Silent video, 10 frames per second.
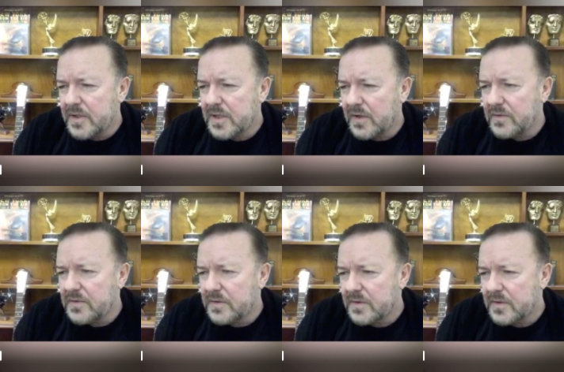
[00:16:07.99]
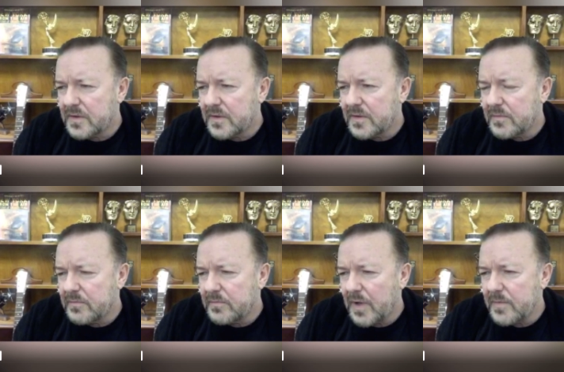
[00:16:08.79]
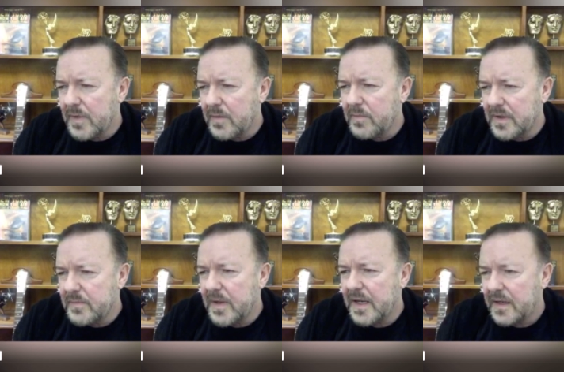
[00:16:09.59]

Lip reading: shows my mum with me.